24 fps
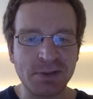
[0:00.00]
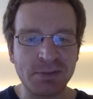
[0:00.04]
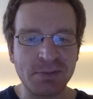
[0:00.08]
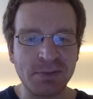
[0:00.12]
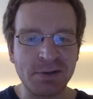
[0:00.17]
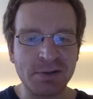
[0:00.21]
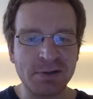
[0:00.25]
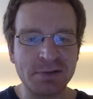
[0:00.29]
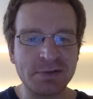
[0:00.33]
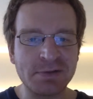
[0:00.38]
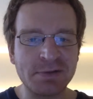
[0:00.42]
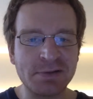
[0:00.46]

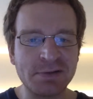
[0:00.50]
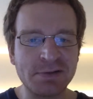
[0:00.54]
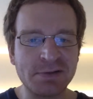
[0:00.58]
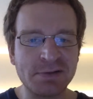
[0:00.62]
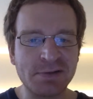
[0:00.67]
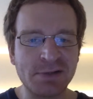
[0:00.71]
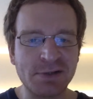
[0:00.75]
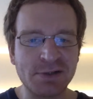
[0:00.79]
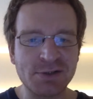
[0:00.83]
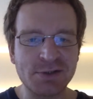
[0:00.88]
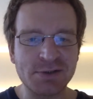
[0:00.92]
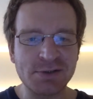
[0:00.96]
about the
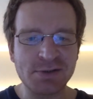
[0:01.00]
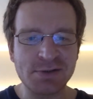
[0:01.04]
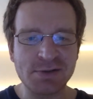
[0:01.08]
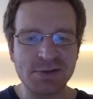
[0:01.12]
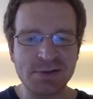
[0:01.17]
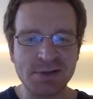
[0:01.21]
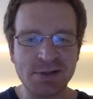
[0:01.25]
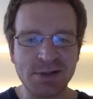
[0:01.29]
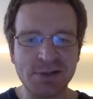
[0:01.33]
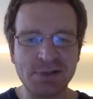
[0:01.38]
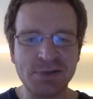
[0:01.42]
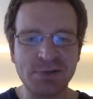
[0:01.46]
International
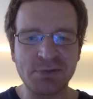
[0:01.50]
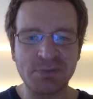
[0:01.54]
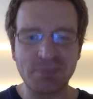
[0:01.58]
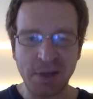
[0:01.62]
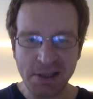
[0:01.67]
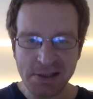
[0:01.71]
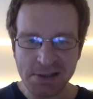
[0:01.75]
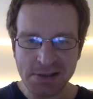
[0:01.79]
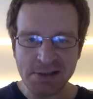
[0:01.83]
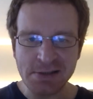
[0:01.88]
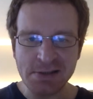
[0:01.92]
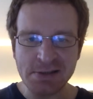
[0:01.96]
Society of
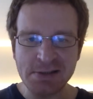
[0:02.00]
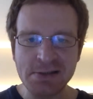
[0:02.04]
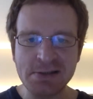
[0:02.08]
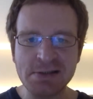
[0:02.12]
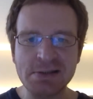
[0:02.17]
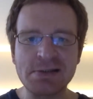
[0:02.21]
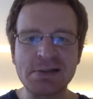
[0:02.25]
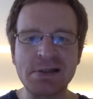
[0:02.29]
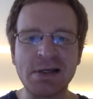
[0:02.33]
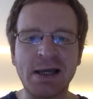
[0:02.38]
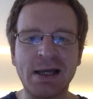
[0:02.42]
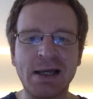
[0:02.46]

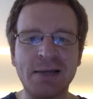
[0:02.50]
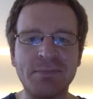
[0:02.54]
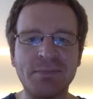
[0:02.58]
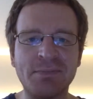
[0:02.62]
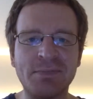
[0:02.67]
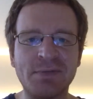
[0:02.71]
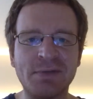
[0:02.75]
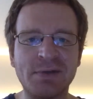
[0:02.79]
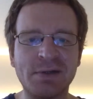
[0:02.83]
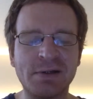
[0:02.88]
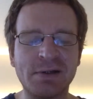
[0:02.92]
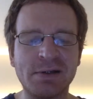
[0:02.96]
Bassists,
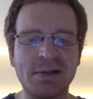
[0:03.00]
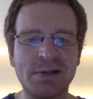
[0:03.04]
and